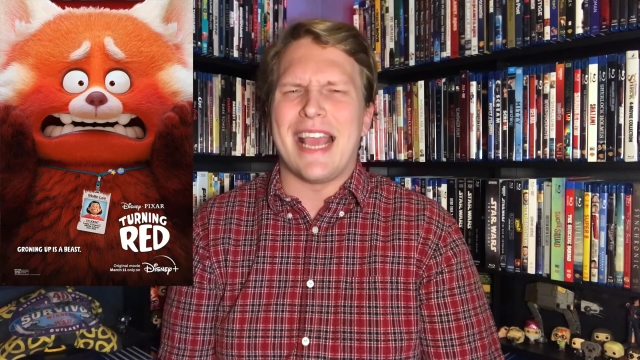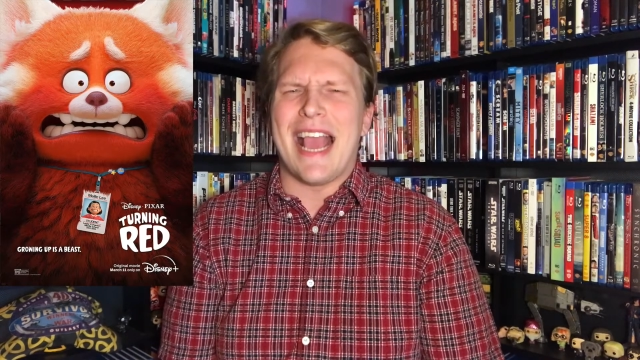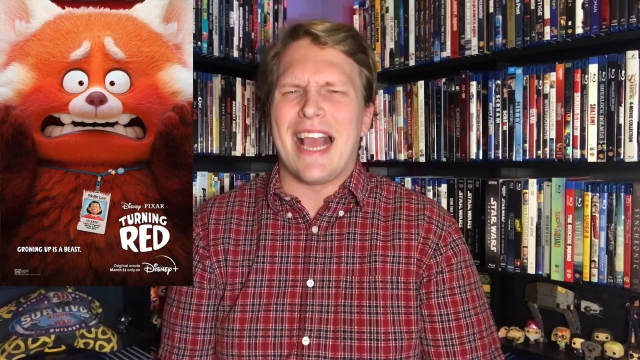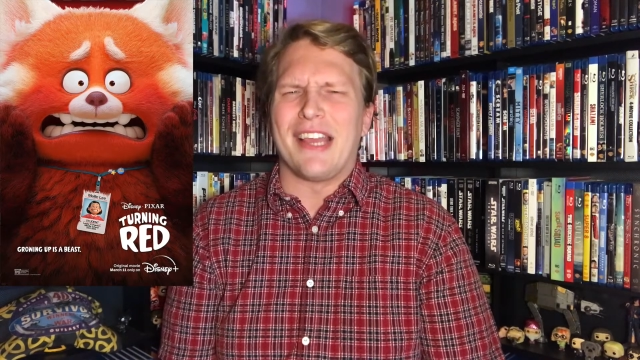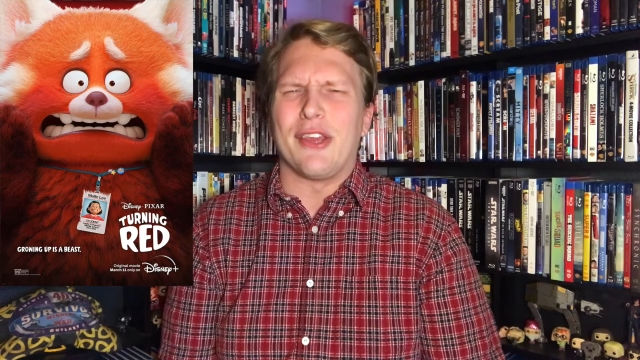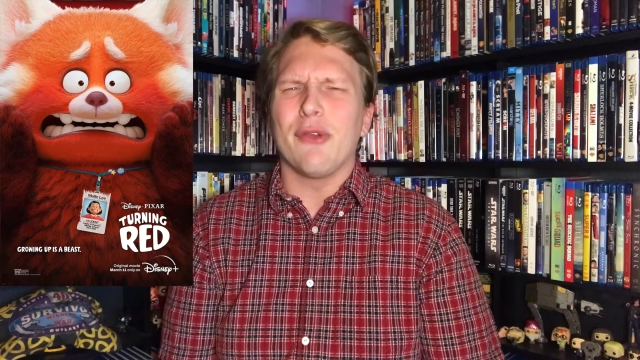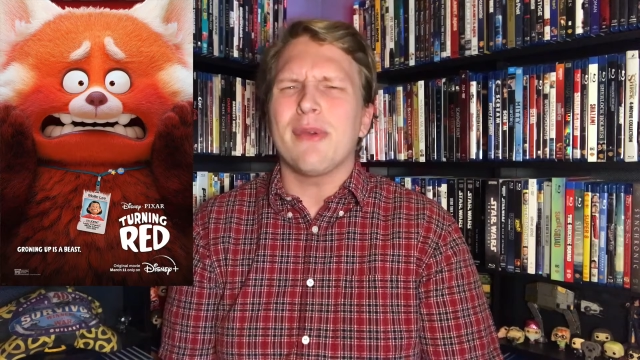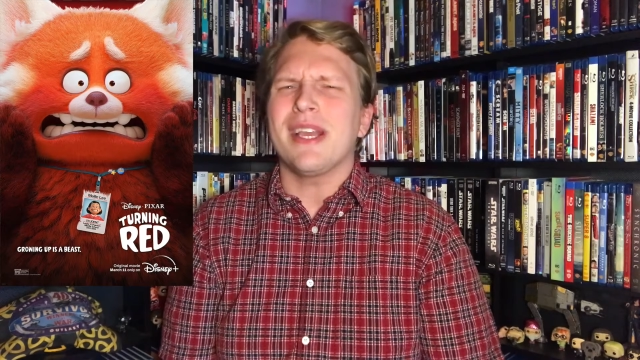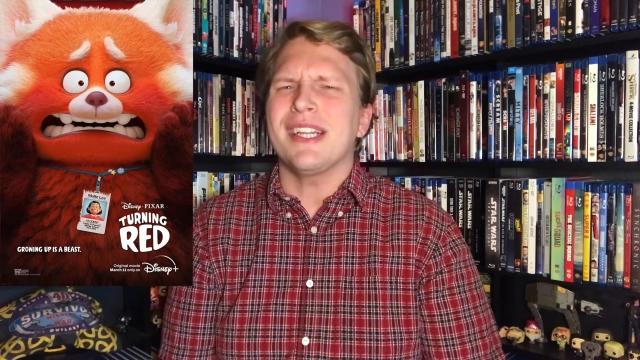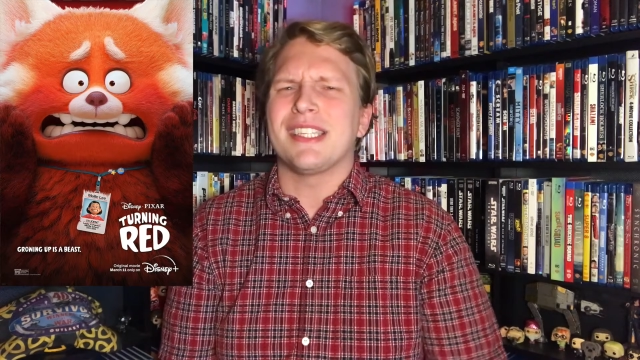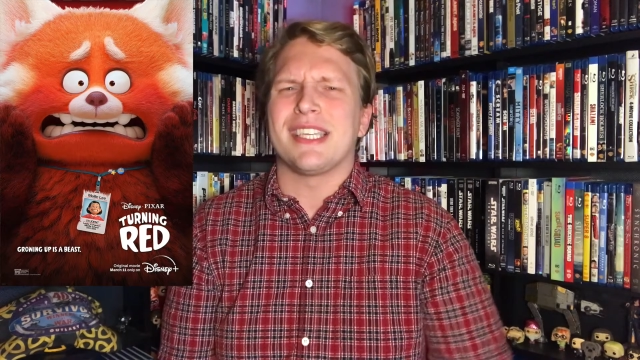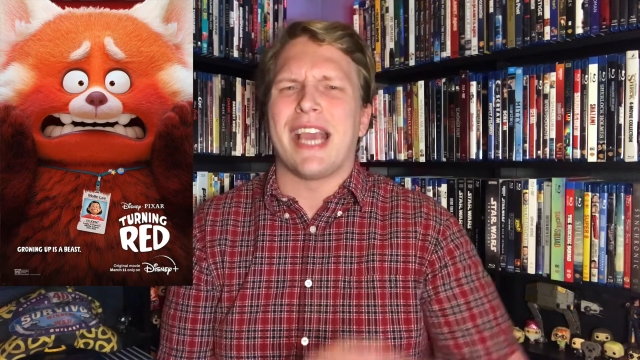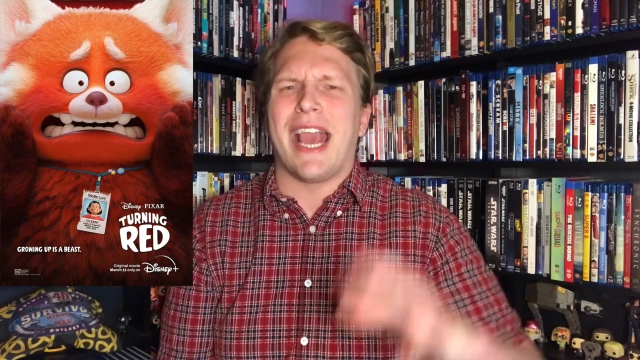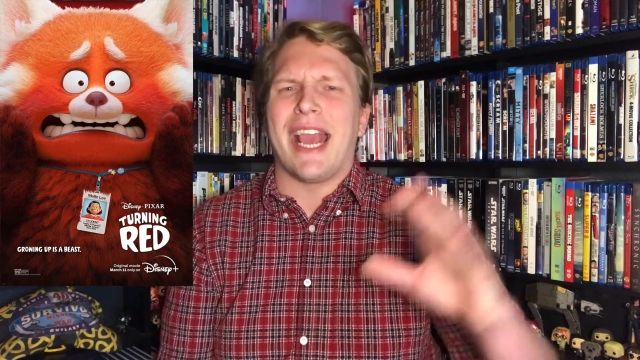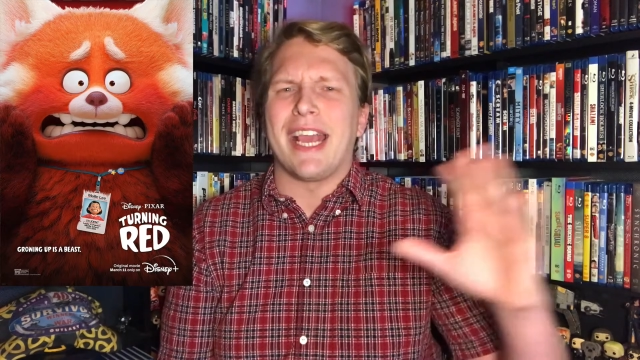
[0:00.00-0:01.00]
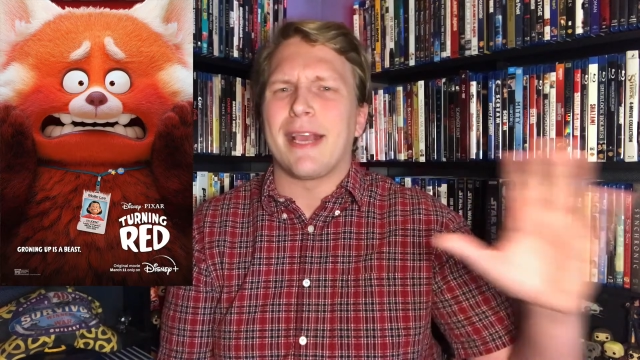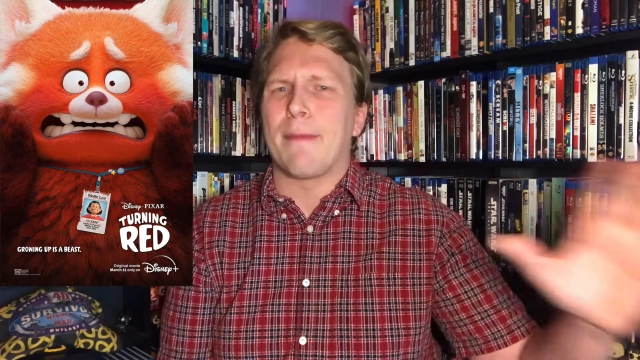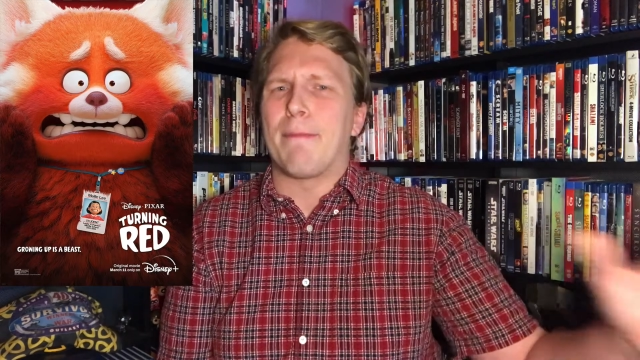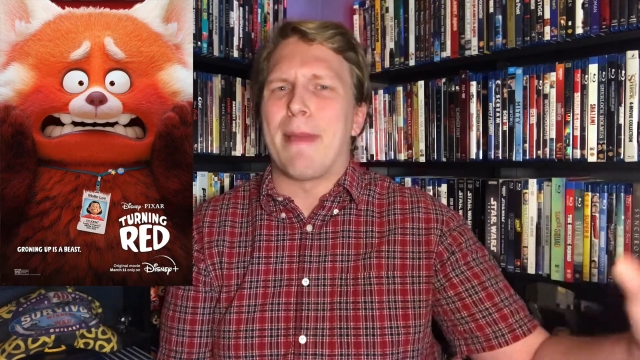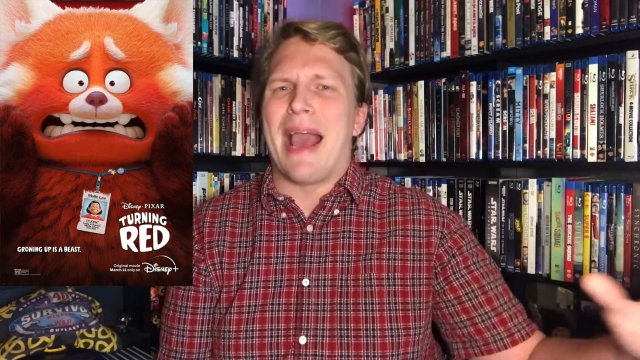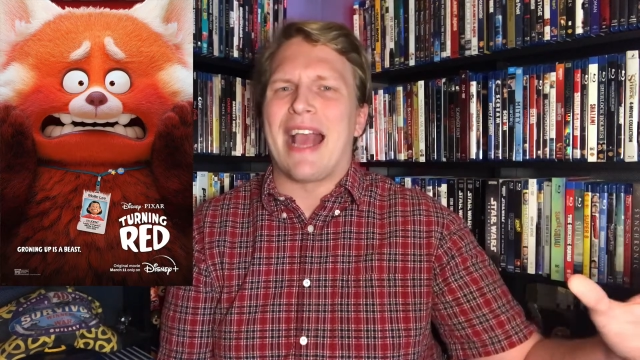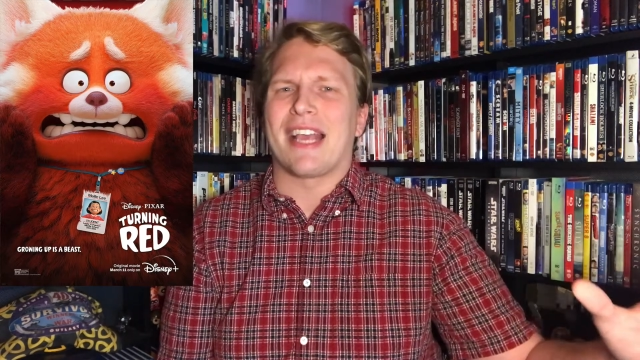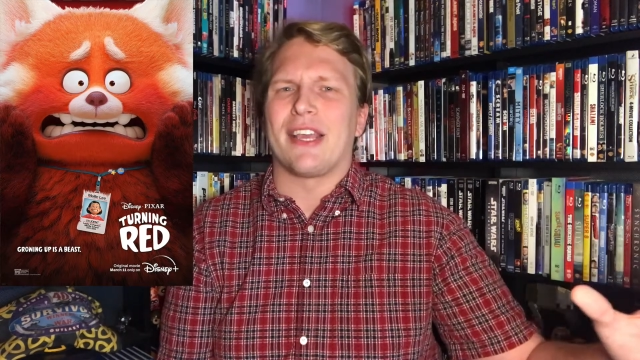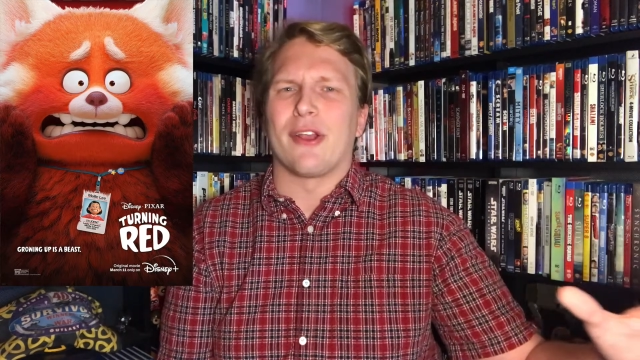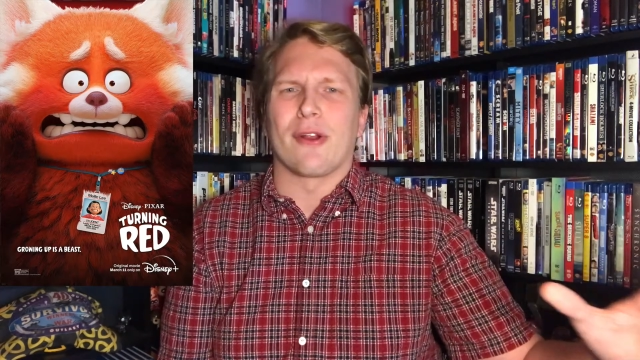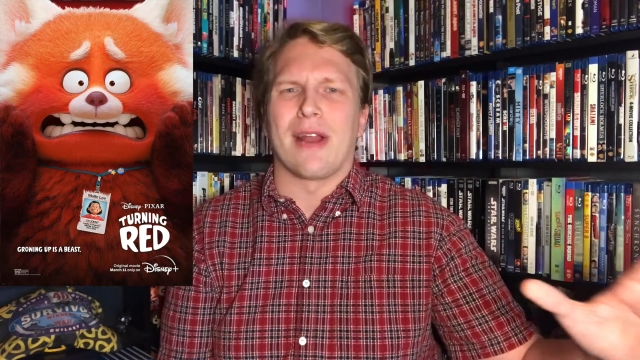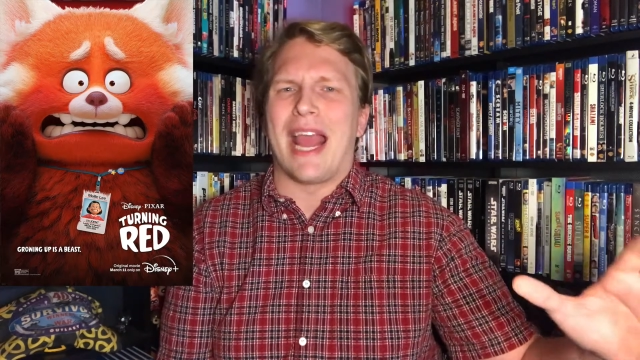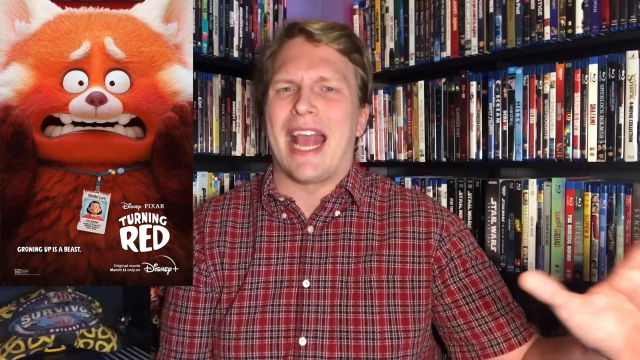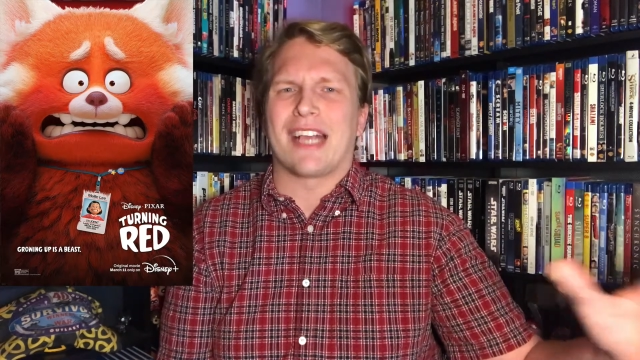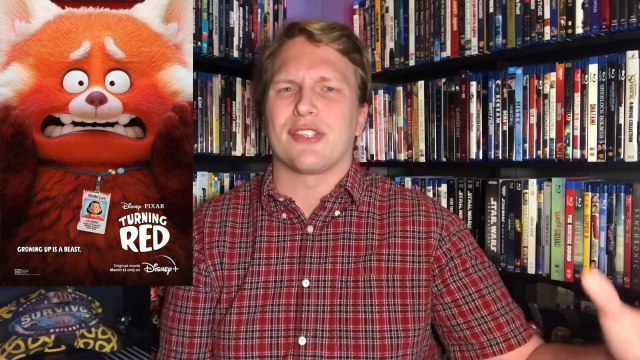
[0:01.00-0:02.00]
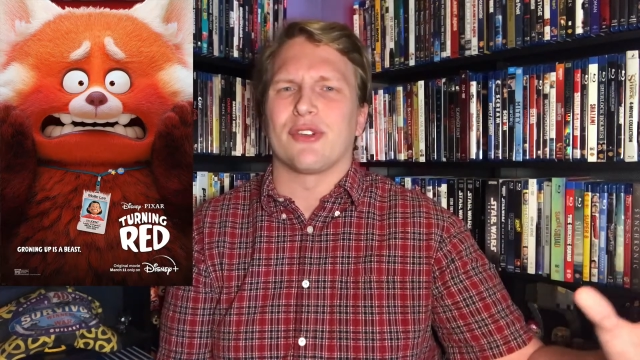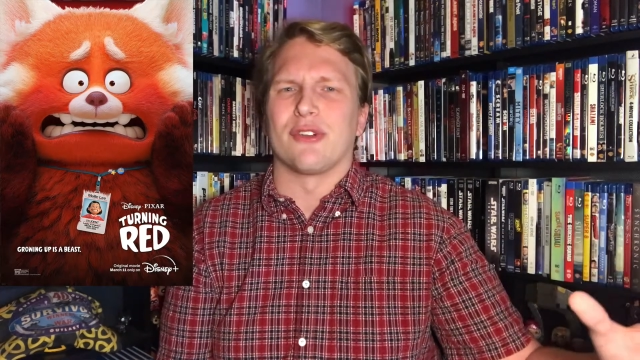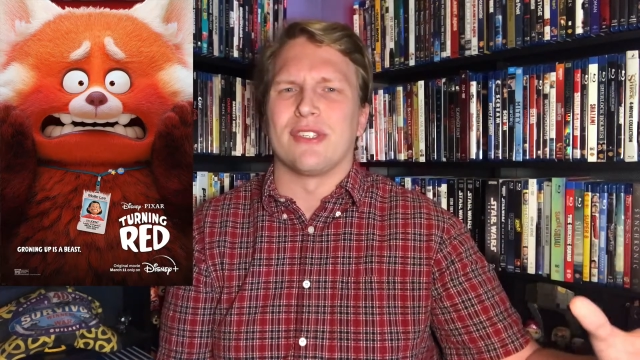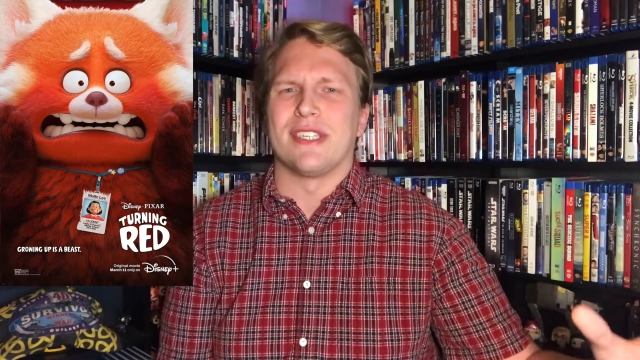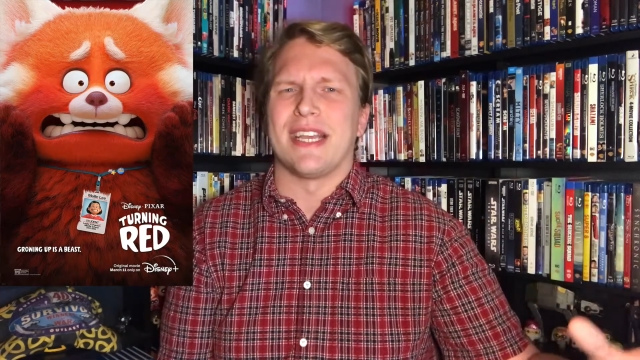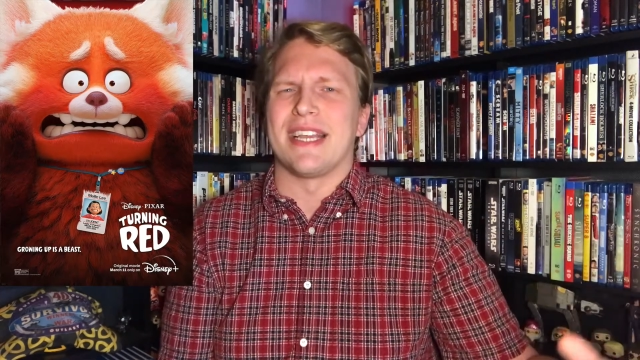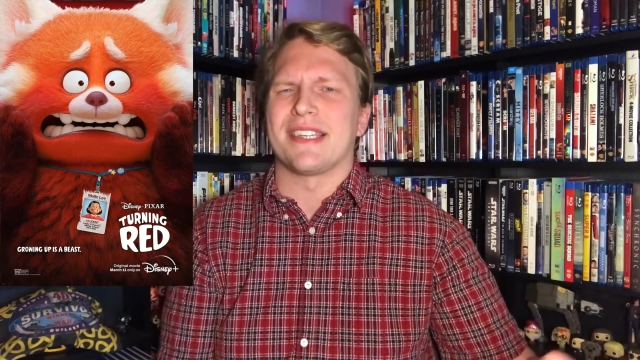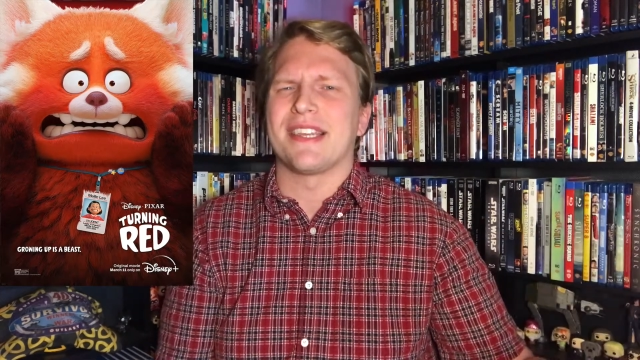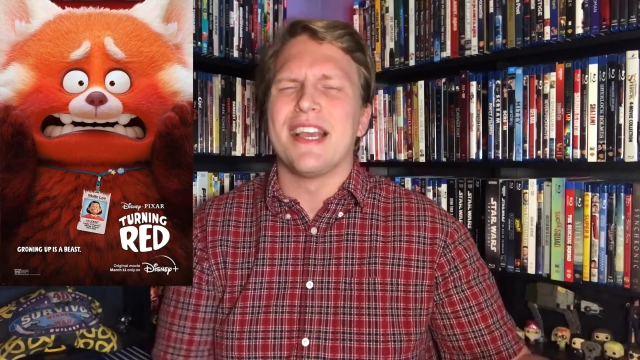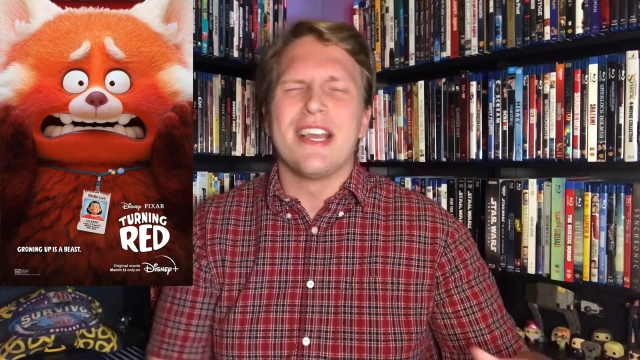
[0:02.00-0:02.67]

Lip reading: Yeah, you can take back your Exorcist.